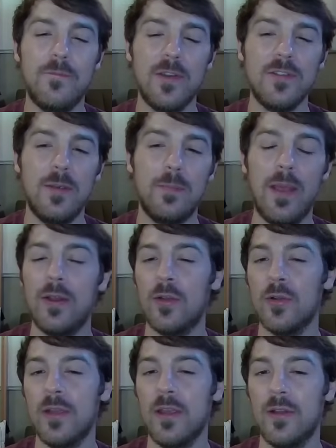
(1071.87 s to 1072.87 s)
Frenzy Plant
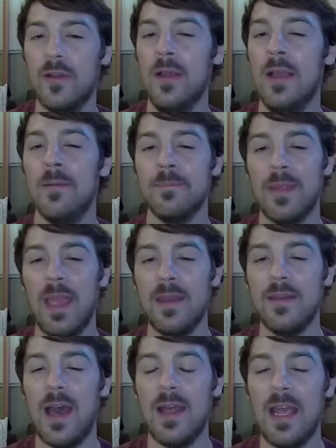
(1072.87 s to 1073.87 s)
earlier
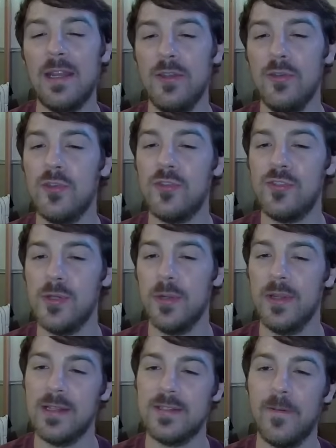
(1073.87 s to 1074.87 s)
and not had to use a
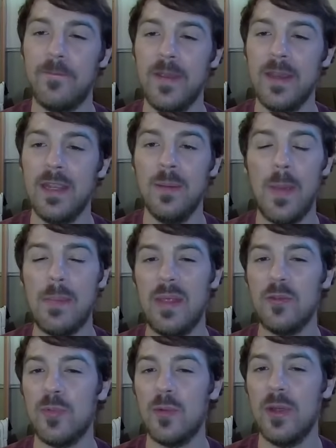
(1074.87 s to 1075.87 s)
shield against the Fini. Maybe
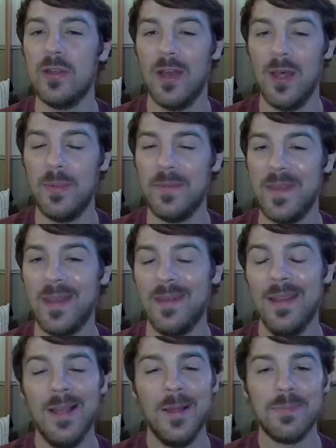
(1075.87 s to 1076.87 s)
that was my win con, but
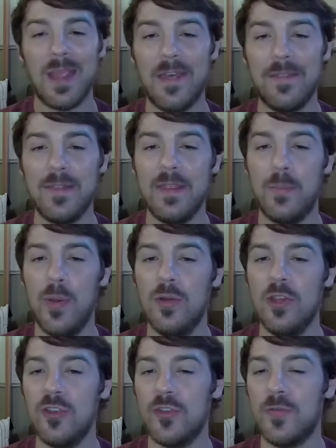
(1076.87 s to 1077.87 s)
then I think the
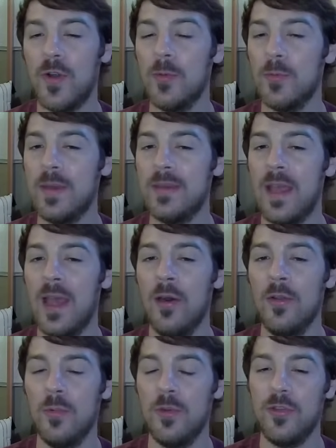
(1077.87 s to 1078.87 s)
opponent just farms me
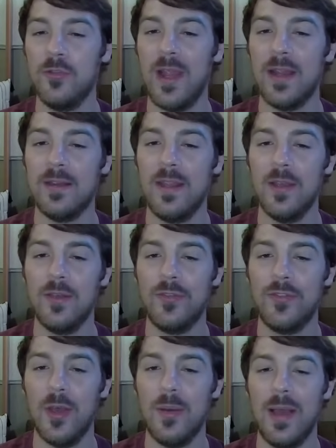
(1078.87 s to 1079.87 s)
down with the Dragon Tail,
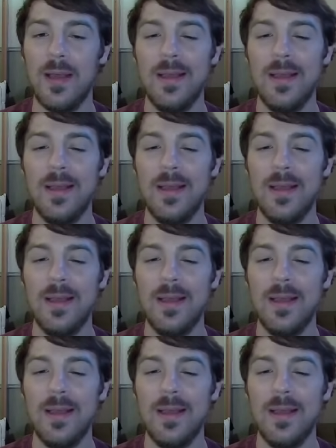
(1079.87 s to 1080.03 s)
so